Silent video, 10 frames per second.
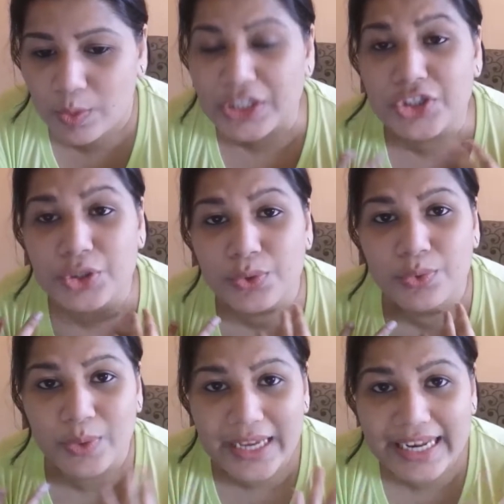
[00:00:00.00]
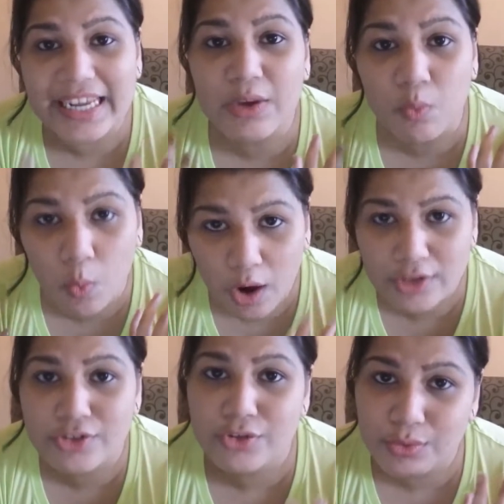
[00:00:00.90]
which you really
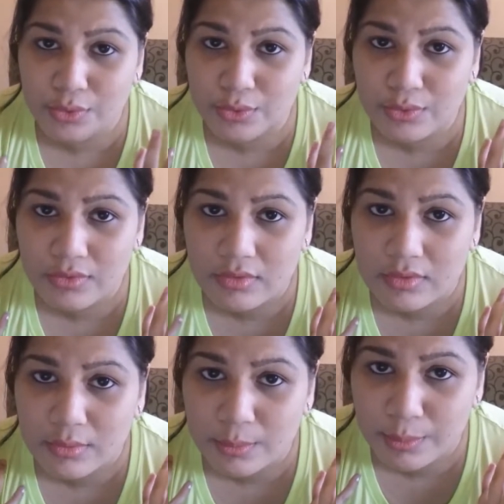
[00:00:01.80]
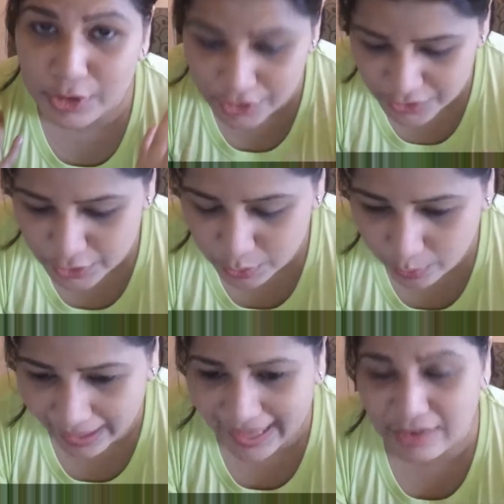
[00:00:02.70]
want to
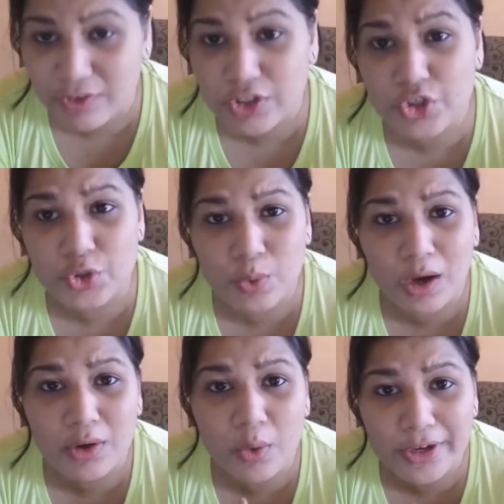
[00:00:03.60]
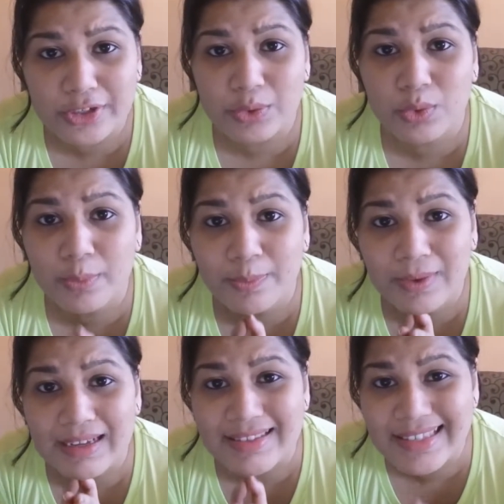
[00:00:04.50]
pursue and which you are going to
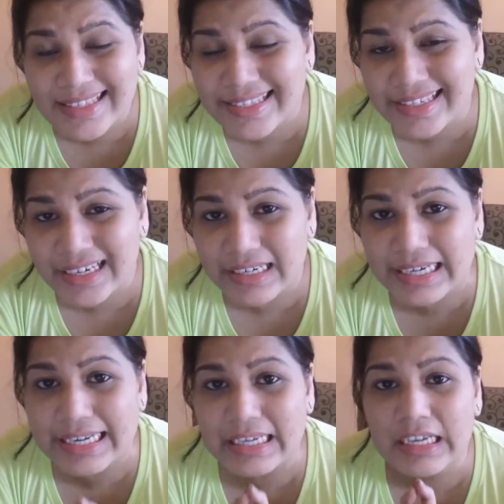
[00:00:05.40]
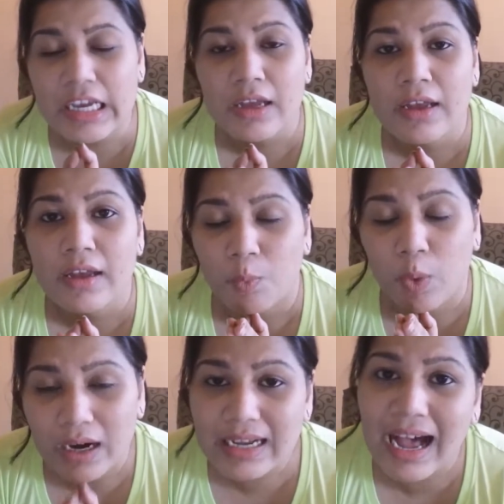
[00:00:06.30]
consistently
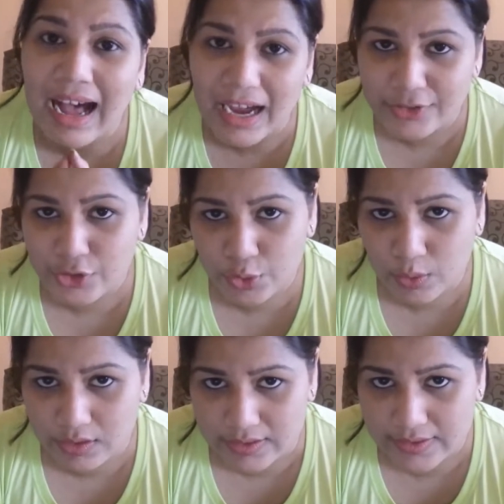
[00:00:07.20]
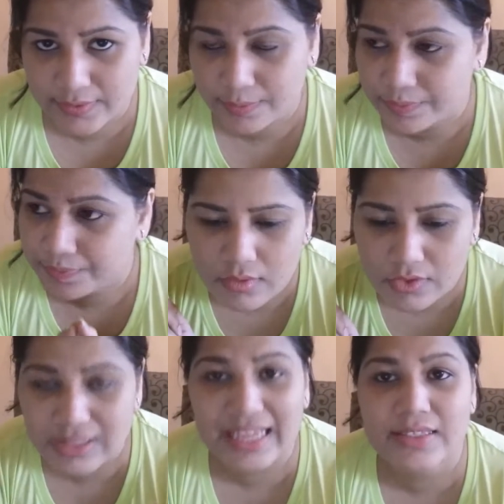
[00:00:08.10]
work hard towards.
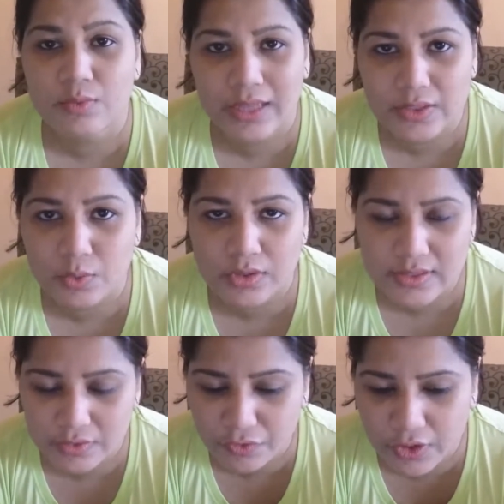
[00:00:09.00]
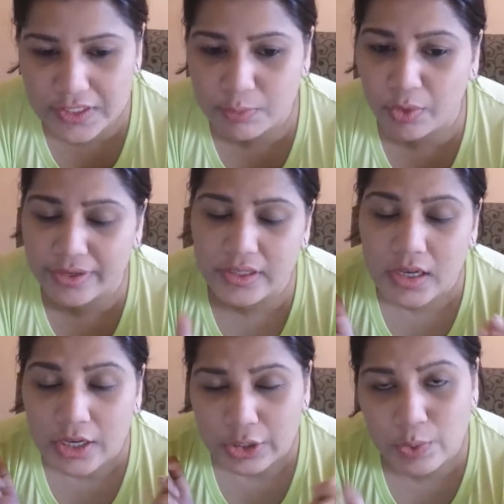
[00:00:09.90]
So that's what is the first point.
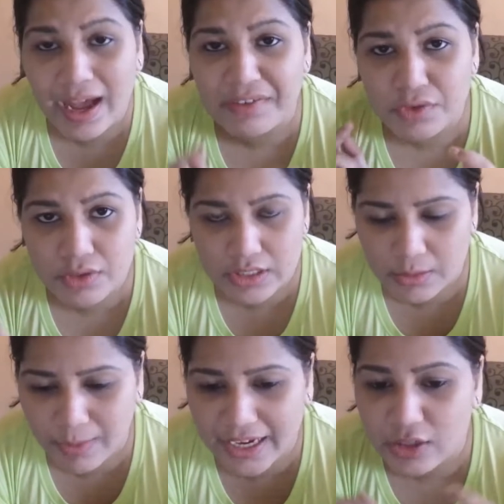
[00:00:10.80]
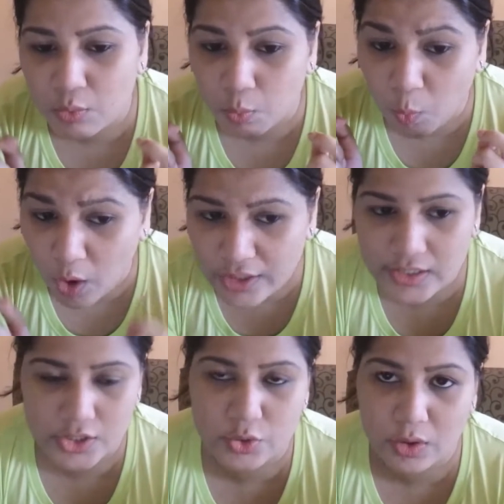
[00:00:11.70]
You have to determine
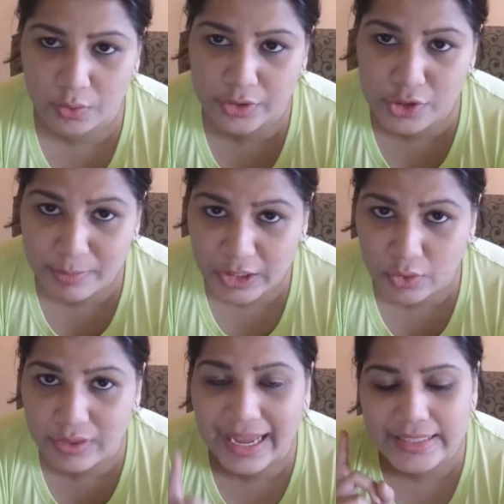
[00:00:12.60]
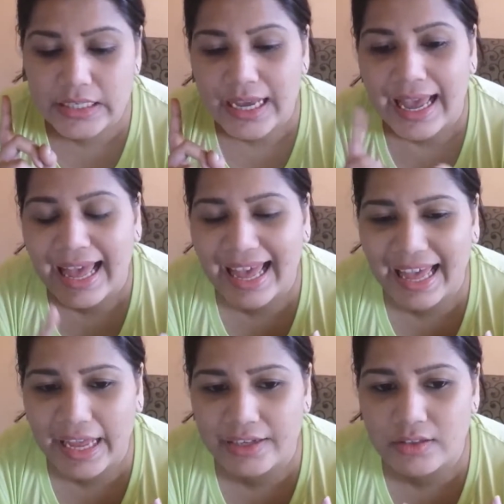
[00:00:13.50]
what you are going to be good at
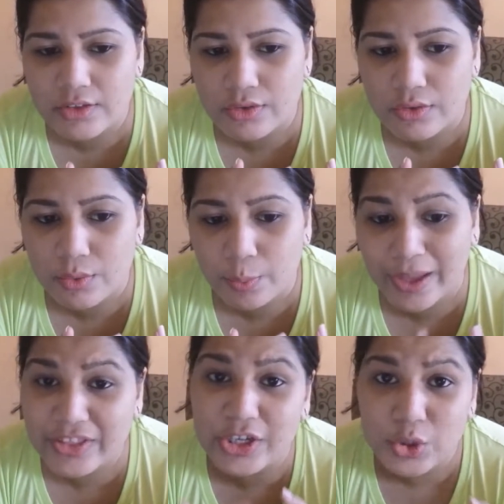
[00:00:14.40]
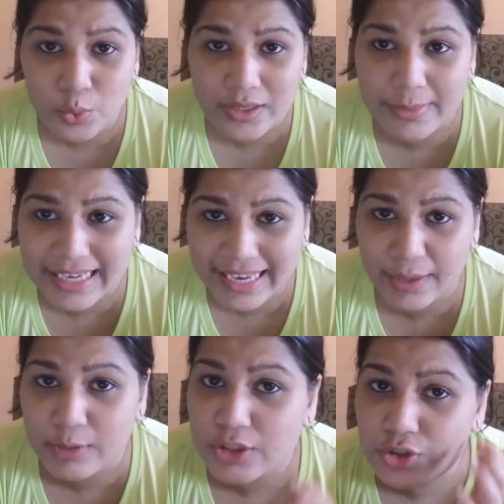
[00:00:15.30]
and whether you will be
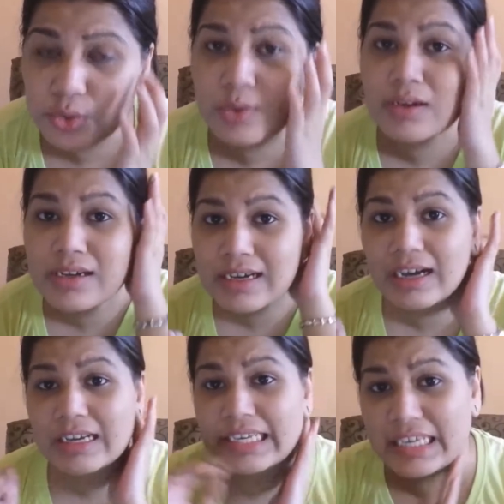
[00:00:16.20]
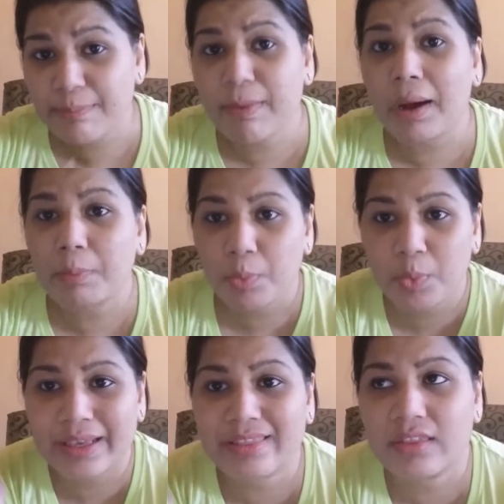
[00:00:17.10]
able to keep up
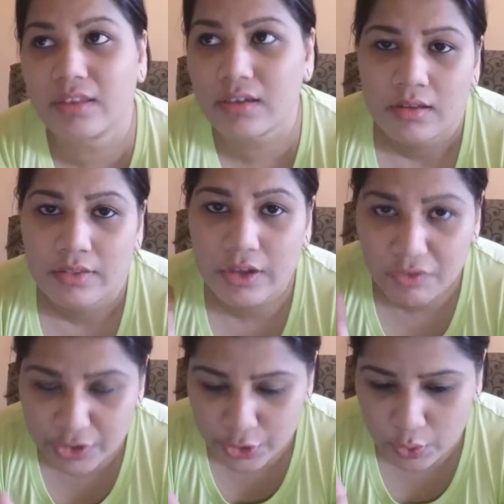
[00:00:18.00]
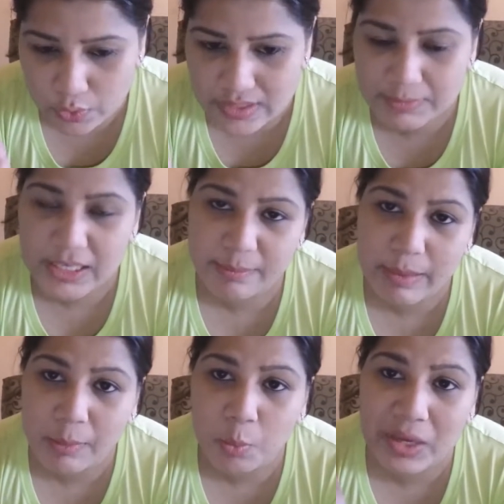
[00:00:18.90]
with the videos,
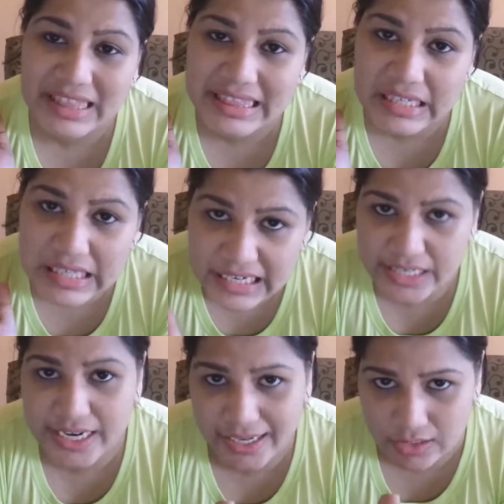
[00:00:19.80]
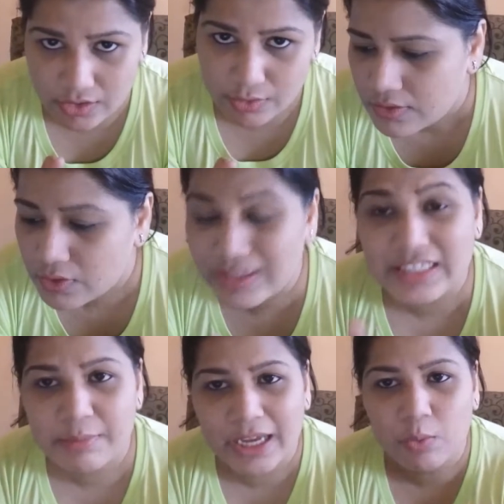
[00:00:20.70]
keep up with the content. So
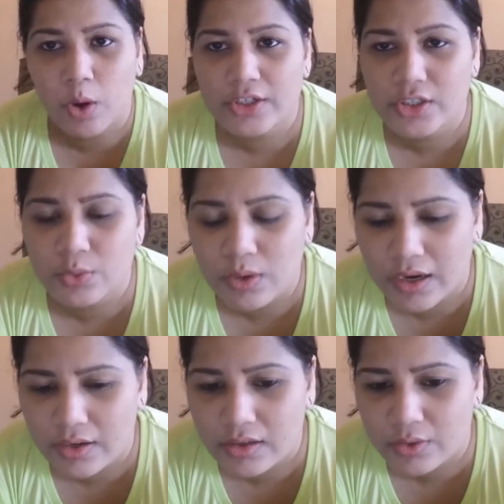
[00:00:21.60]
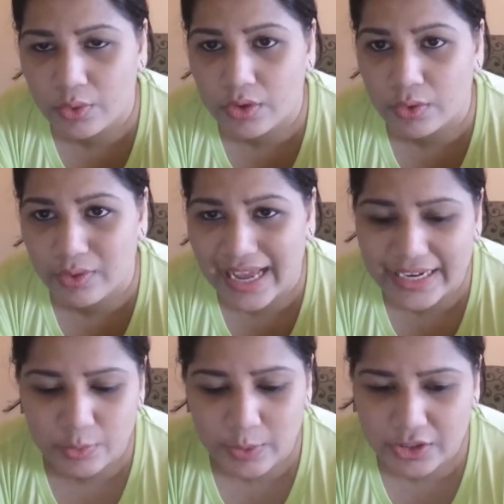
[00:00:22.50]
determine what you are good
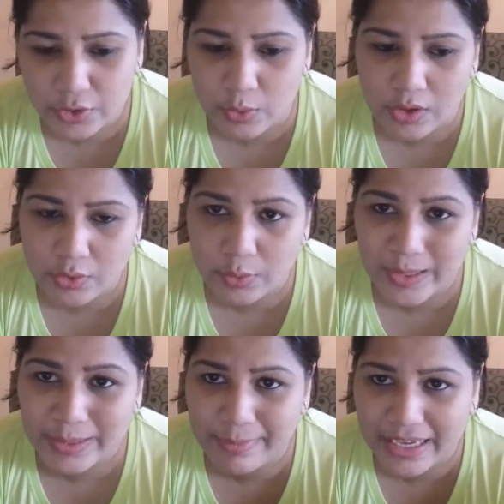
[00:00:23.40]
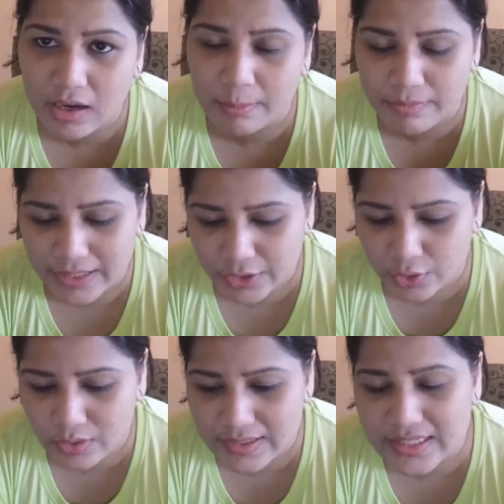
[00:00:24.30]
at. Whether you are good with makeup, then
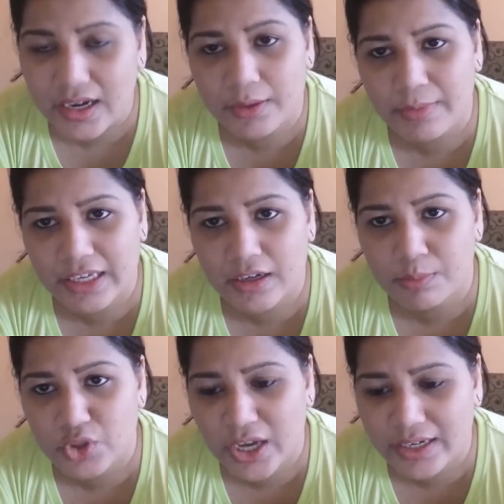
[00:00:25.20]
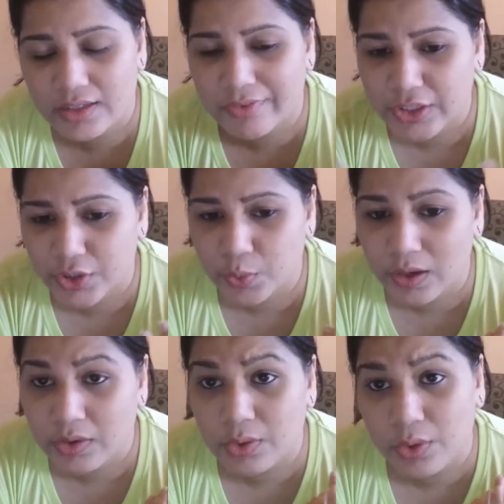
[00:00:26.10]
you can start a makeup channel. Whether you
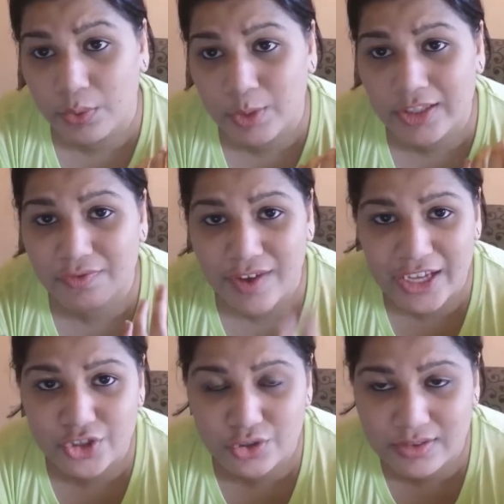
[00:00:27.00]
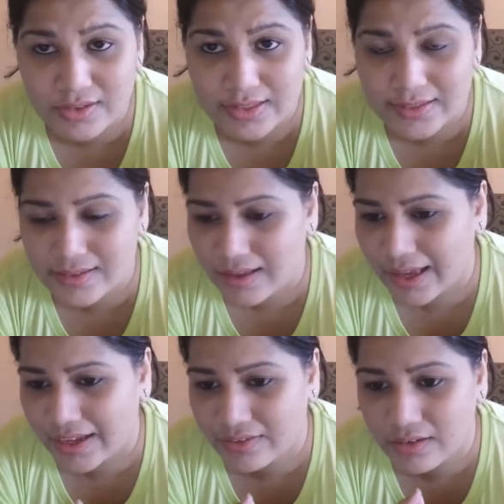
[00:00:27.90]
are good with fashions,
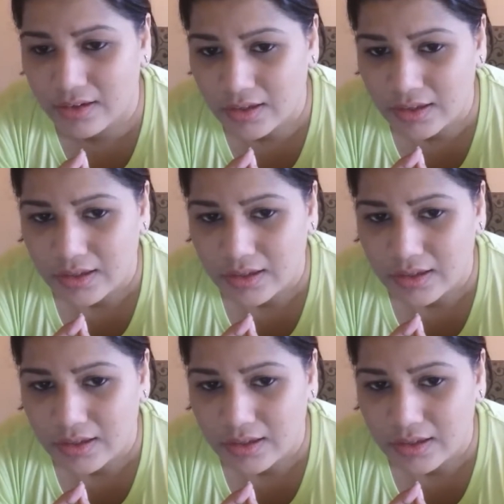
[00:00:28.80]
and